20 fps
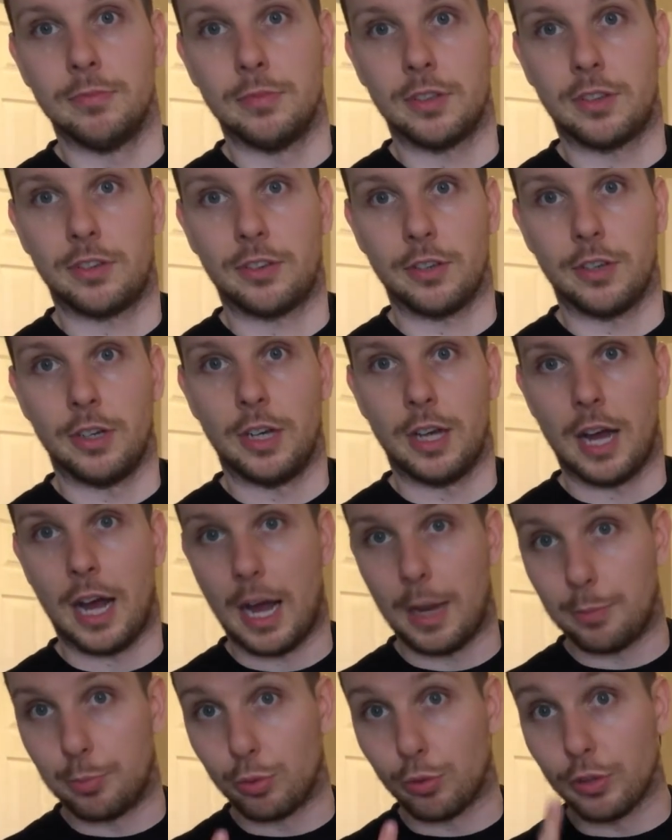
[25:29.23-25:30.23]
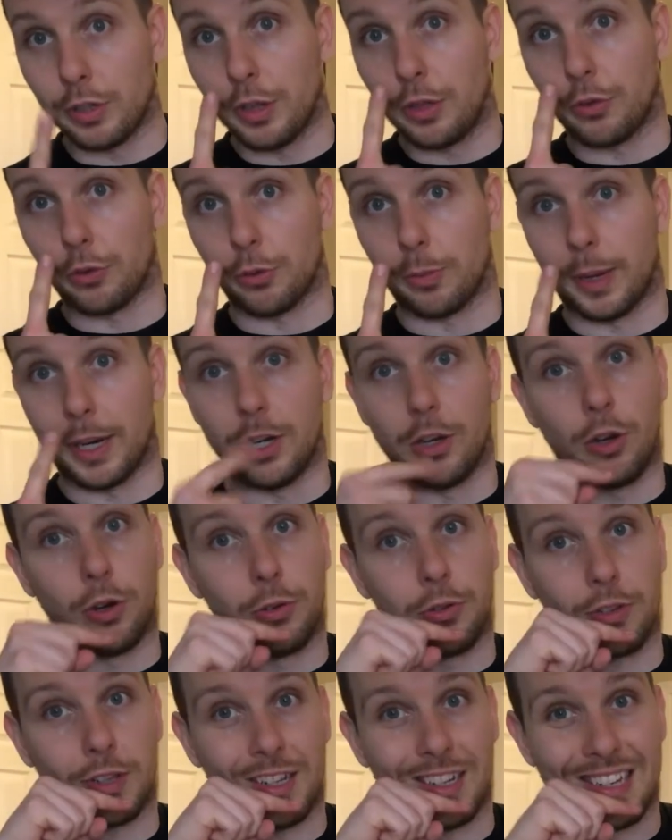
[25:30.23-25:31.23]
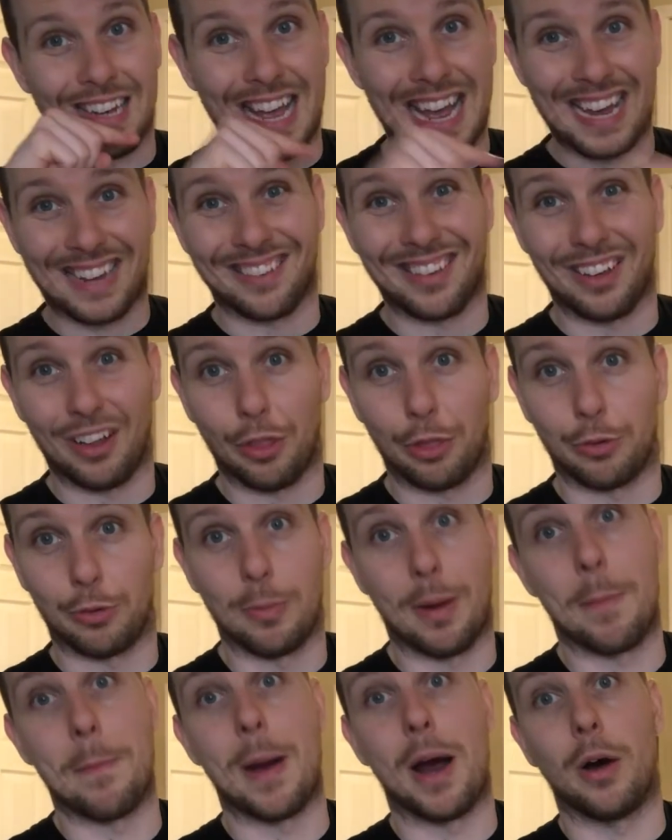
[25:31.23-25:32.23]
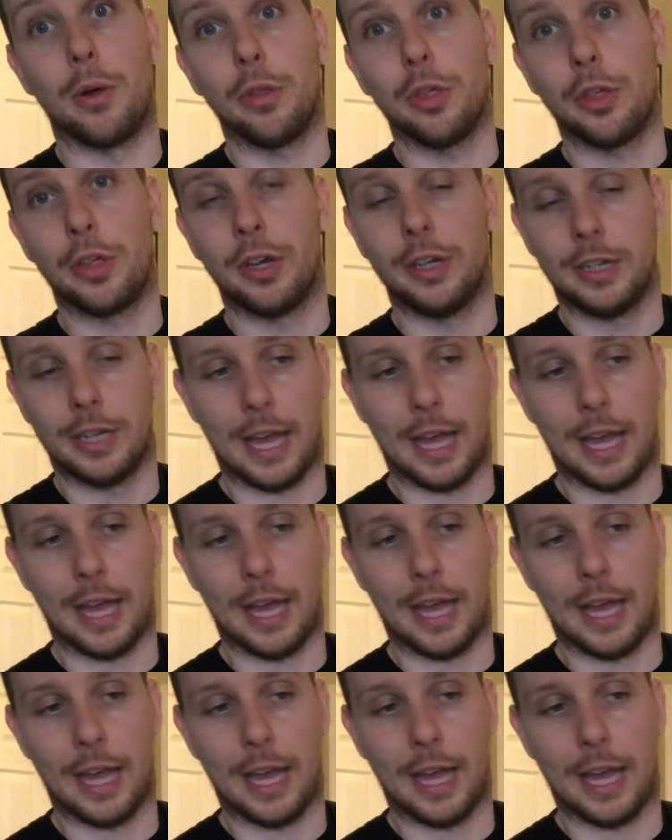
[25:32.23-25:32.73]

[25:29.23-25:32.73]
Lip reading: tss, I breathe through my nose and exhale through my mouth,